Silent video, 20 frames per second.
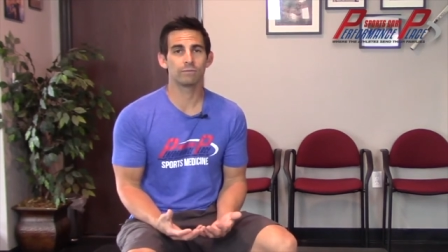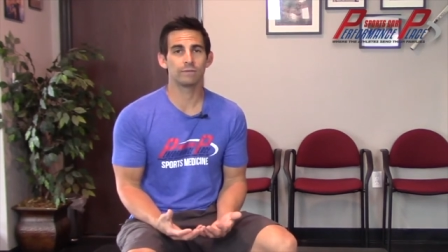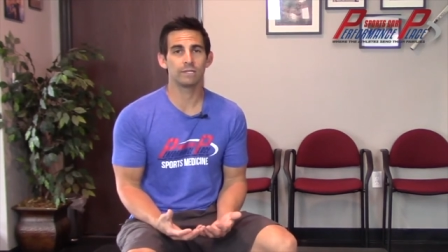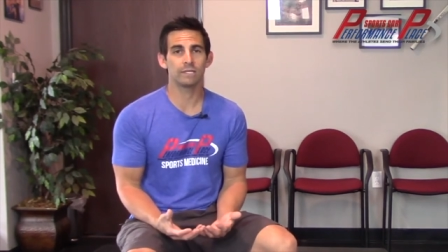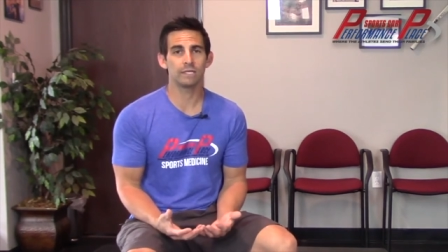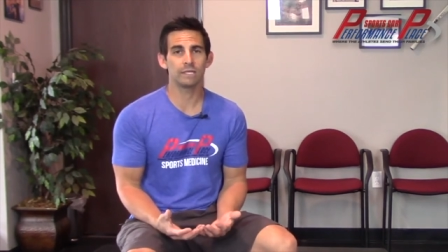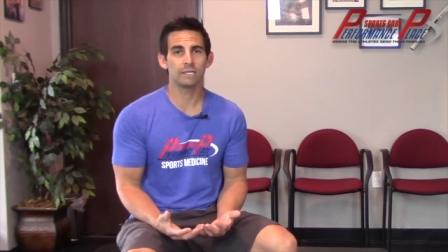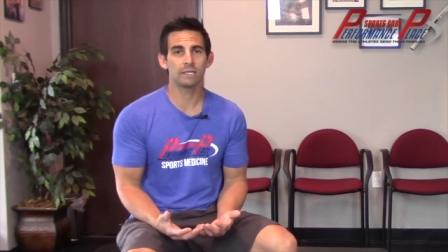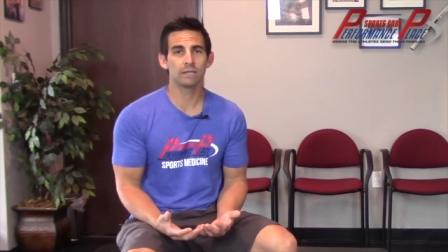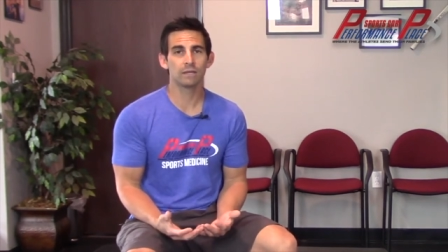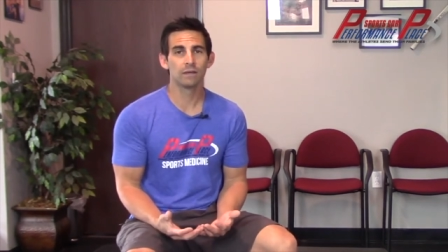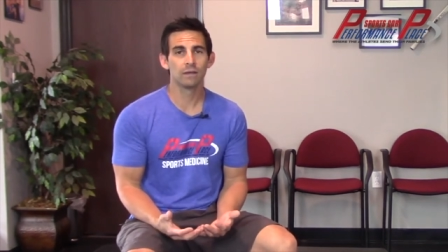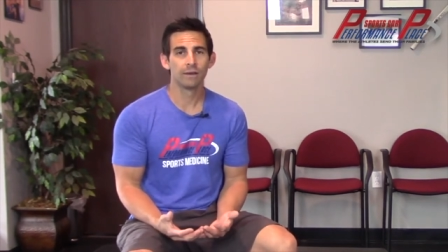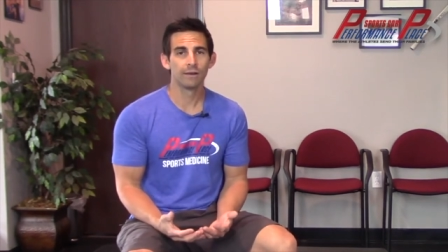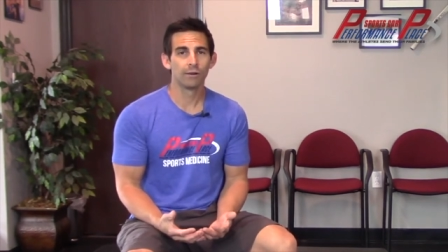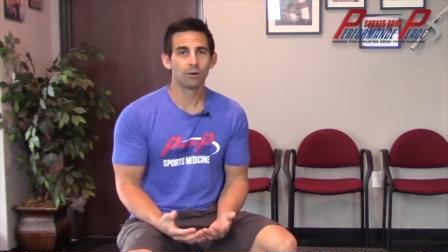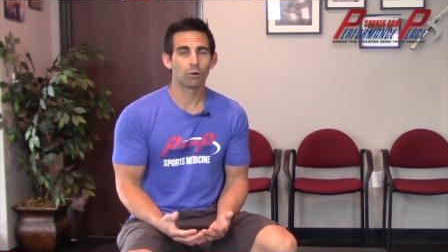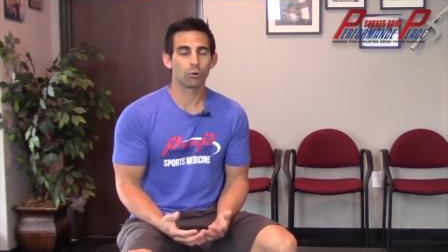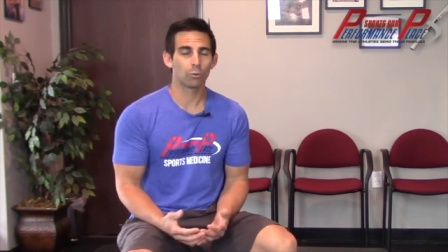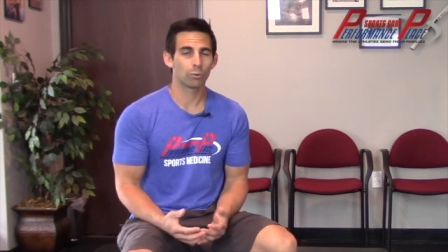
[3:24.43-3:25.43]
fatigue,
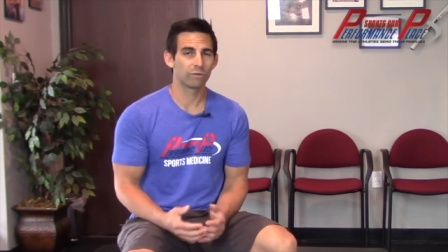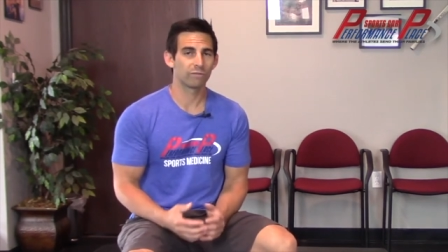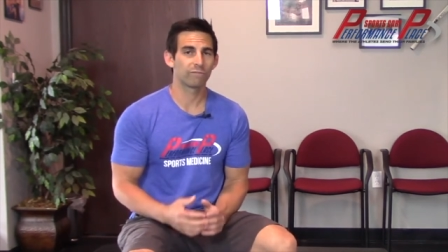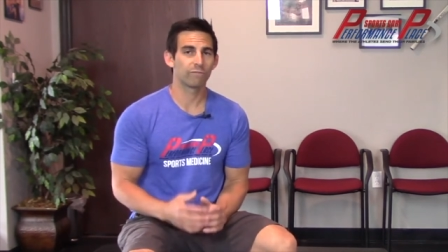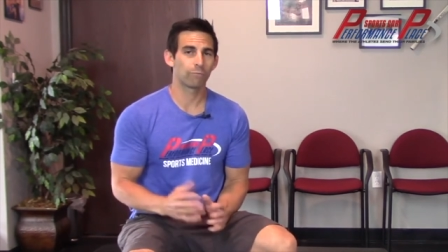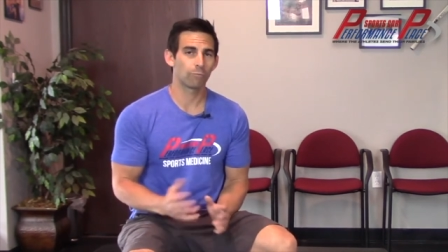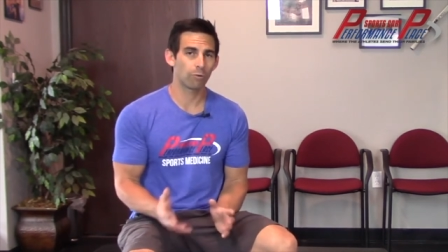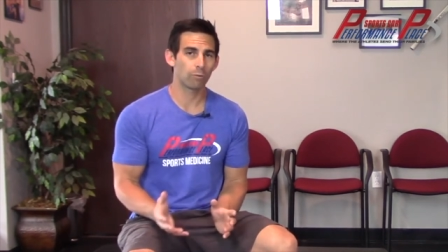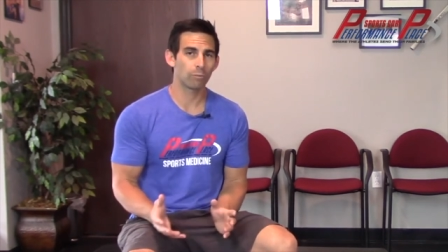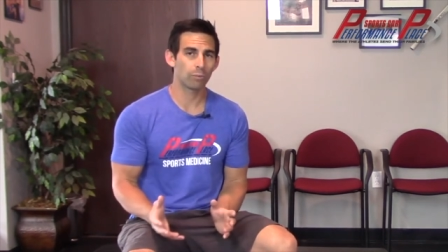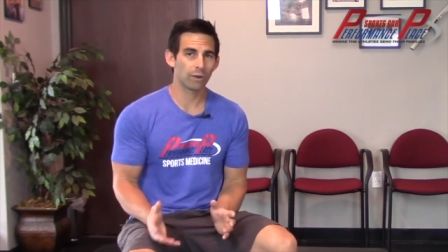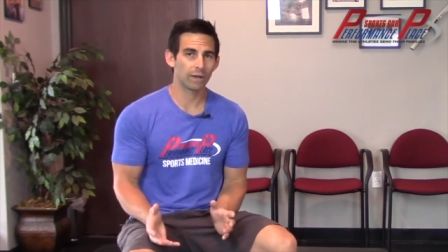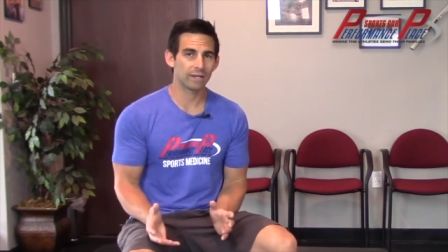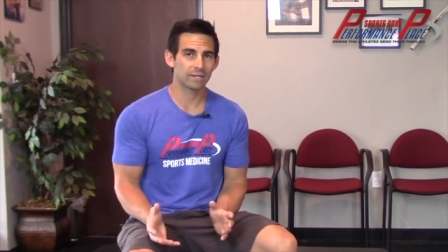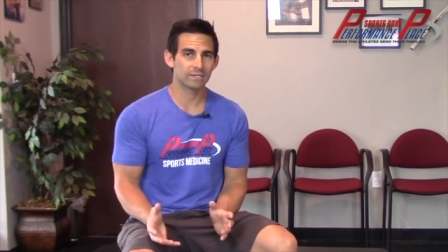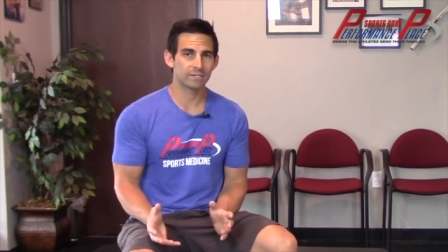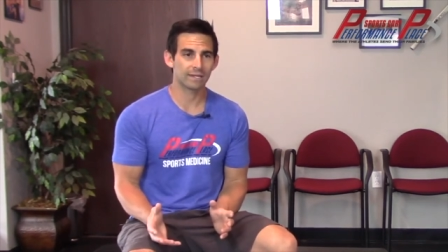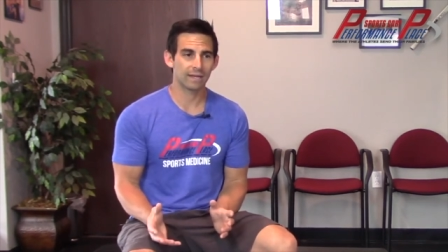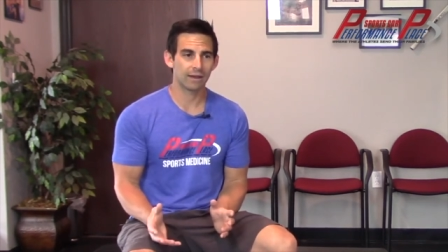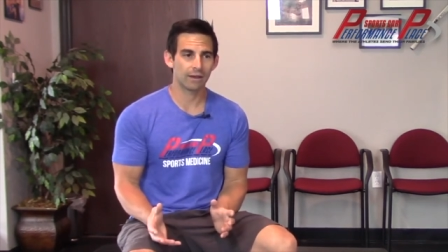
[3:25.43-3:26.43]
or when form
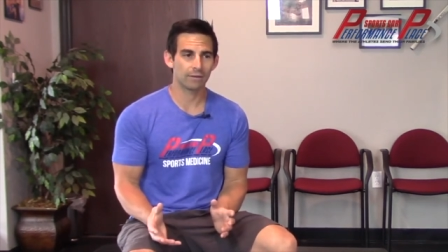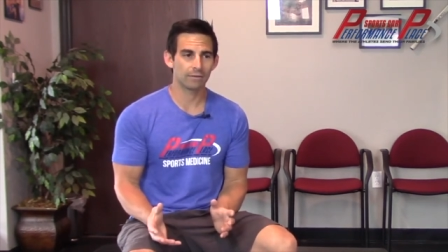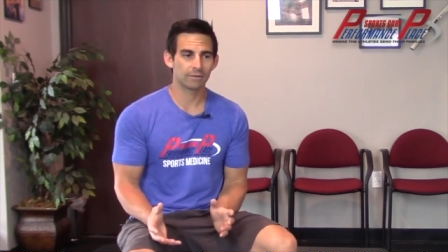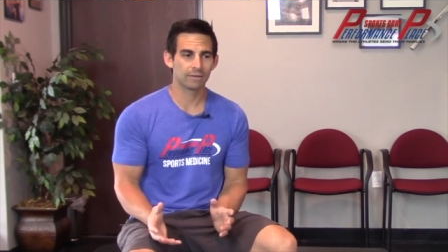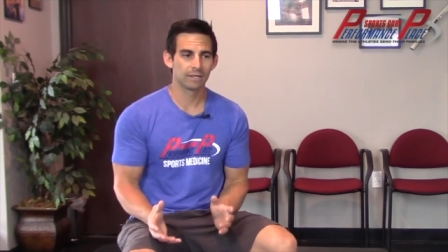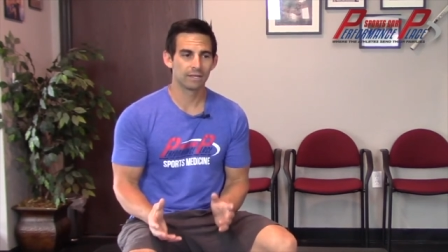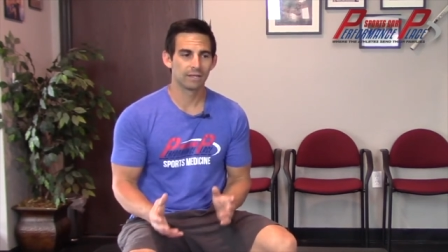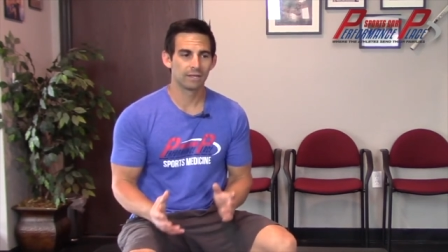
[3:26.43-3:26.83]
breaks down,